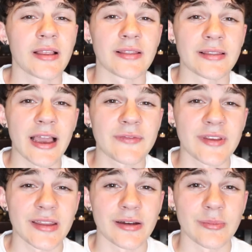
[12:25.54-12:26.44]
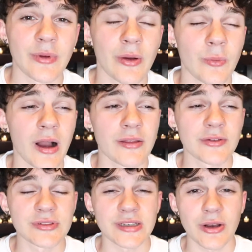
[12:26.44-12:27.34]
left of them while
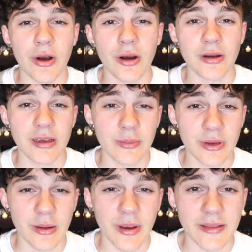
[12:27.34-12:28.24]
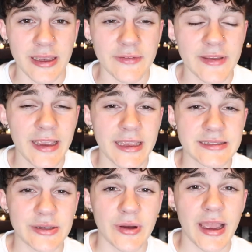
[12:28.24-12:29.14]
there was a car coming on my left.
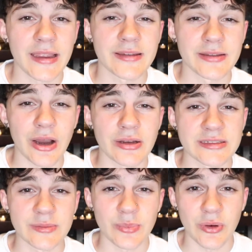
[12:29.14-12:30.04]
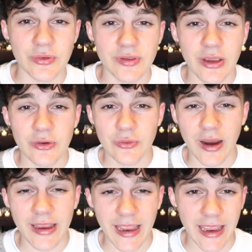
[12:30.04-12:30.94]
So I had to dodge the both
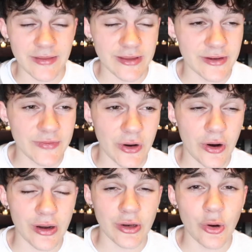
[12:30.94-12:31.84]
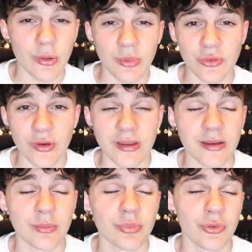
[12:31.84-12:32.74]
right and left car and go in between
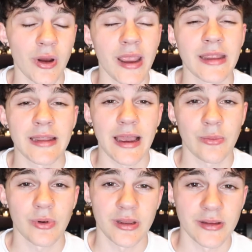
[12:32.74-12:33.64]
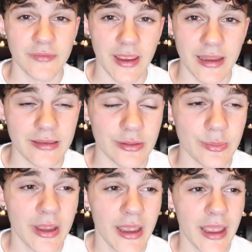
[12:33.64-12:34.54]
them, praying that I wouldn't have hit
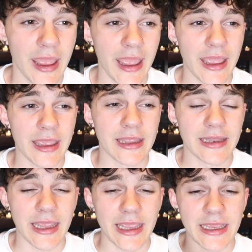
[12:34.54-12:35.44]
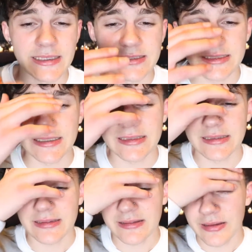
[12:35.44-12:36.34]
them. And it's
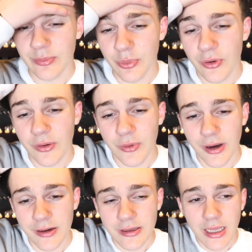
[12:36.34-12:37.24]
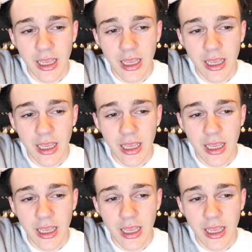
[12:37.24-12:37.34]
just to the point where,